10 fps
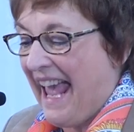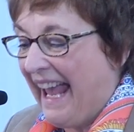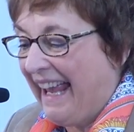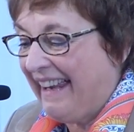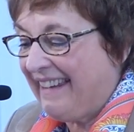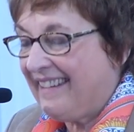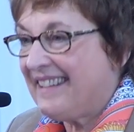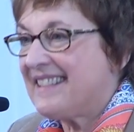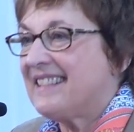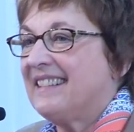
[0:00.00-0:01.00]

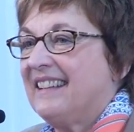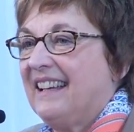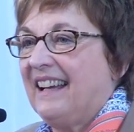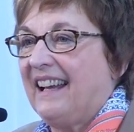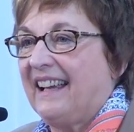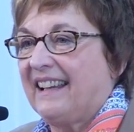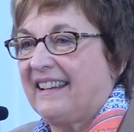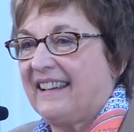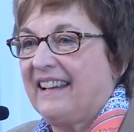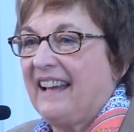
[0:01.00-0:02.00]
And
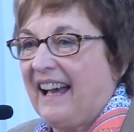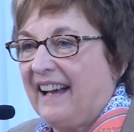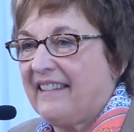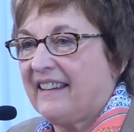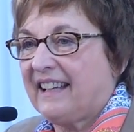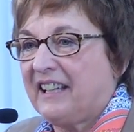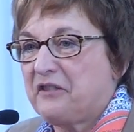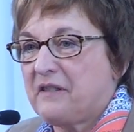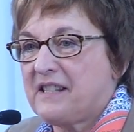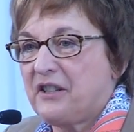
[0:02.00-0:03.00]
like other
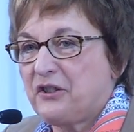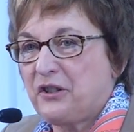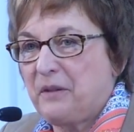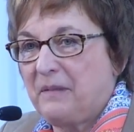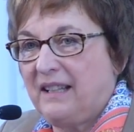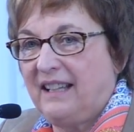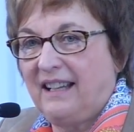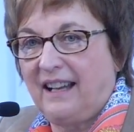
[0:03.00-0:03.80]
countries in Germany,